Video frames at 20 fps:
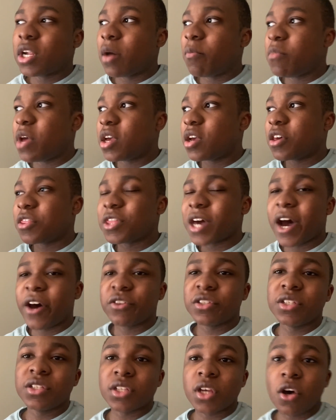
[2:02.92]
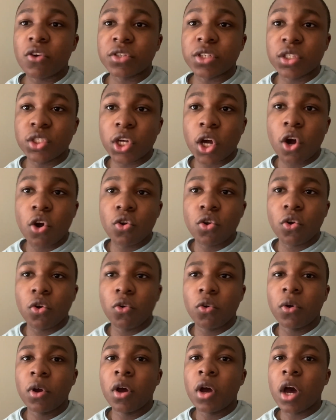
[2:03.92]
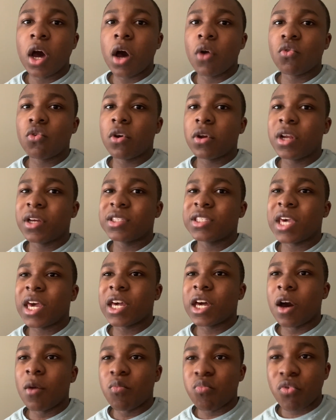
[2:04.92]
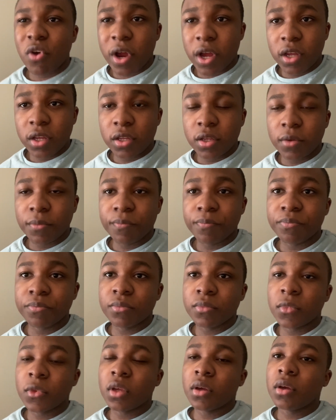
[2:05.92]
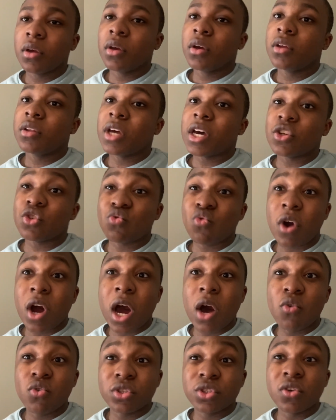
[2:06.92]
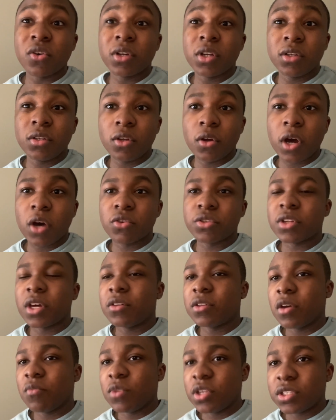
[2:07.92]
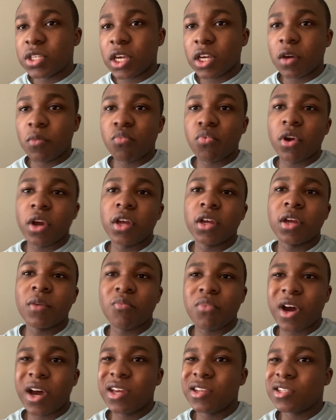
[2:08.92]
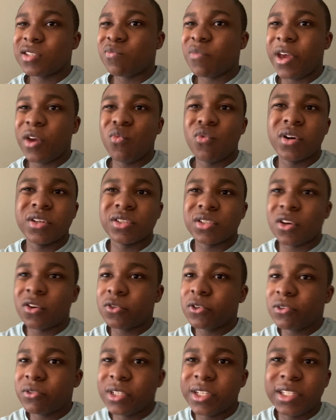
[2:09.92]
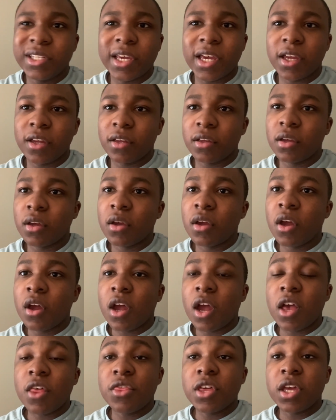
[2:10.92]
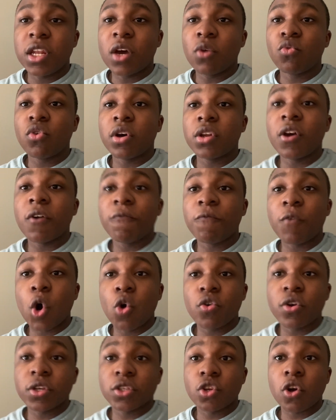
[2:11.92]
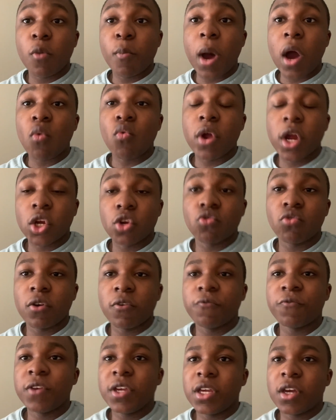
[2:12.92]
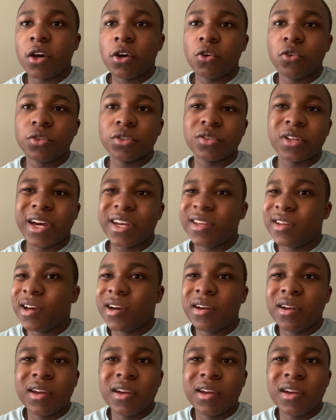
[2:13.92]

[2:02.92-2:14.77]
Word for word: I make a thousand songs in total, I'm going to take a break. That's what I was going to do. I was like, let me take a break and probably just make one song on the day. And then I'm going to focus on my regular feels, like